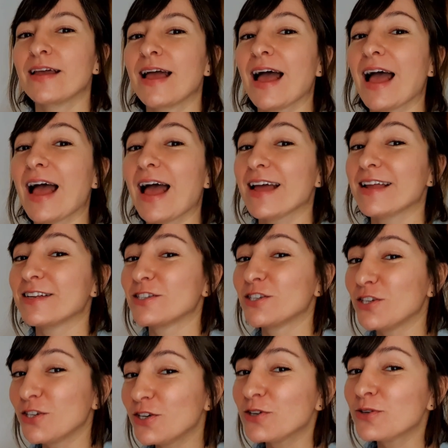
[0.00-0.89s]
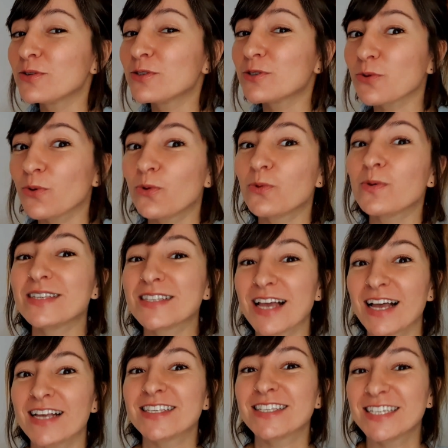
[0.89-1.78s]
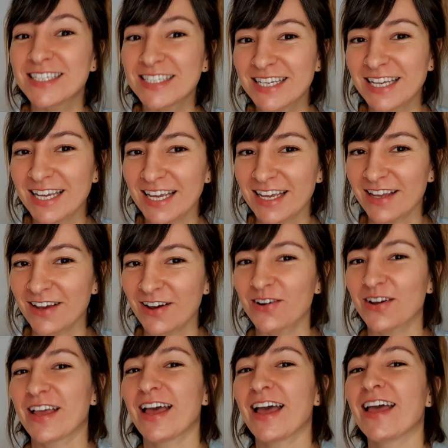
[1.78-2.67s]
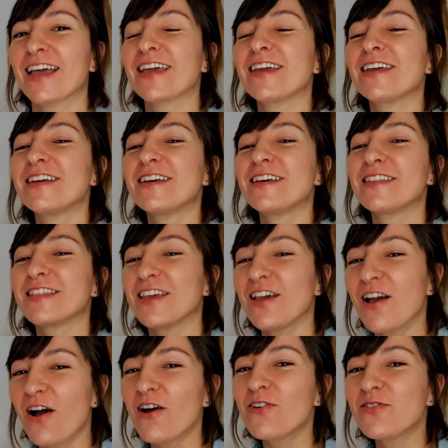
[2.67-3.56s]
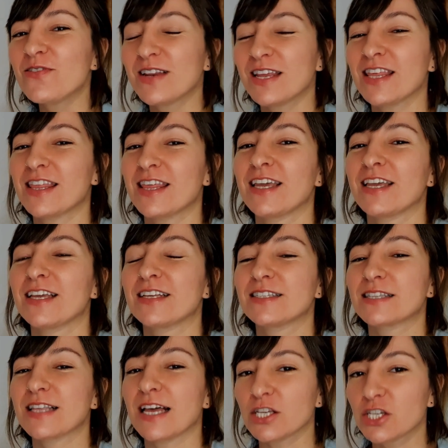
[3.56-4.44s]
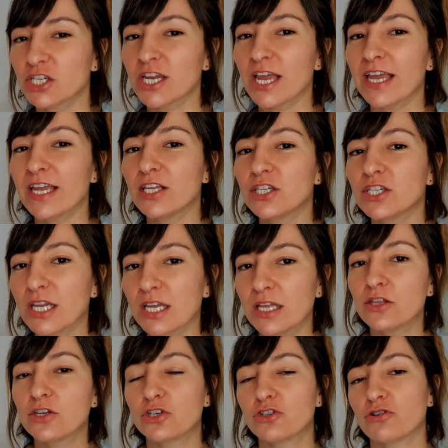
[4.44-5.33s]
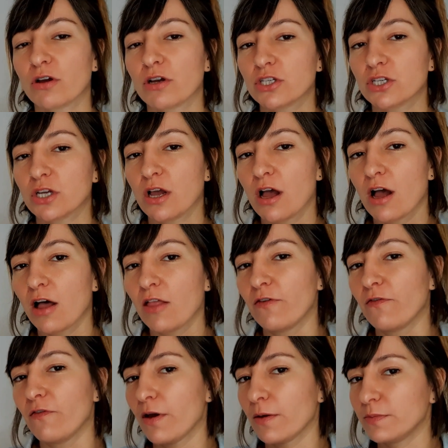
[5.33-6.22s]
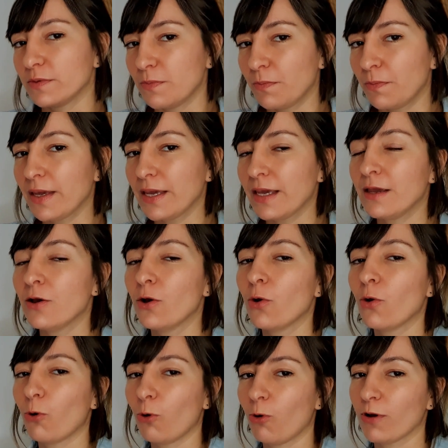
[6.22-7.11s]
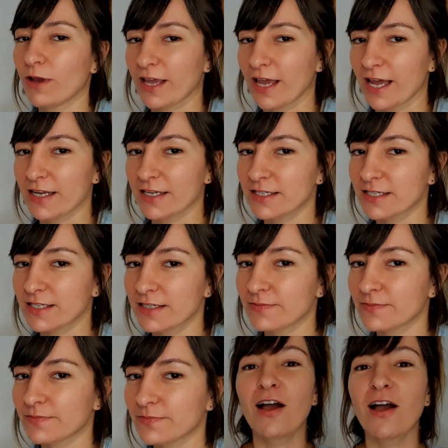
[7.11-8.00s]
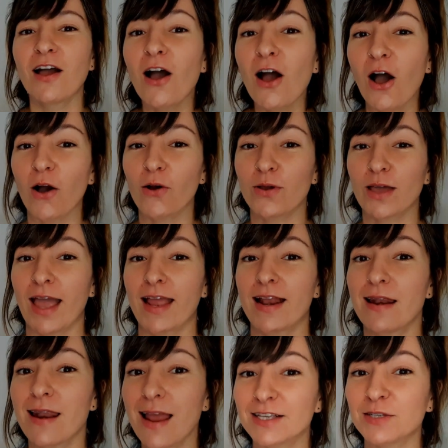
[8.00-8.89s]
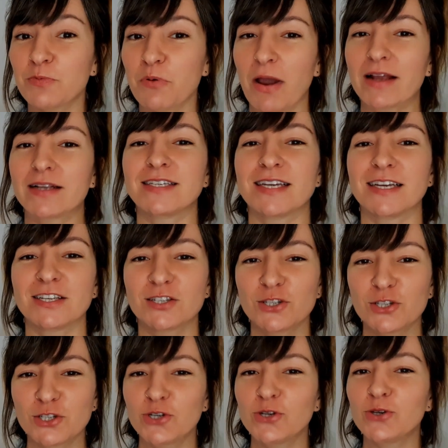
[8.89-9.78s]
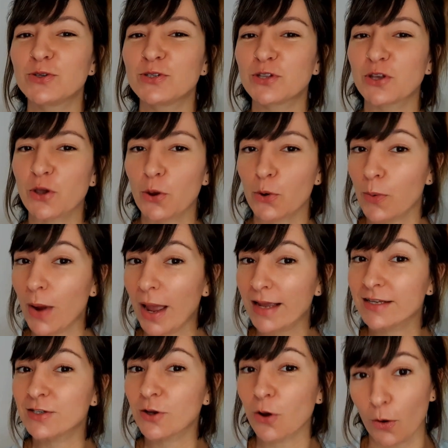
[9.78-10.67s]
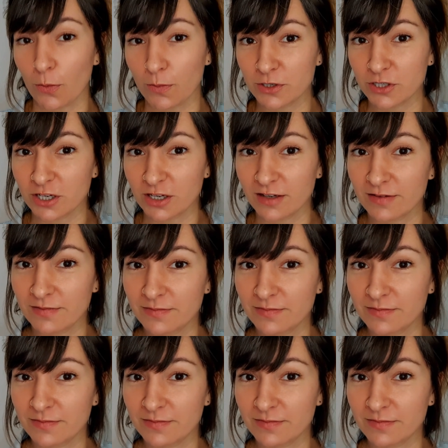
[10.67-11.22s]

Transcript: And use always has a D, okay? The only things that change in the structure are the verbs be or get. Okay, let's practice. Choose the correct option.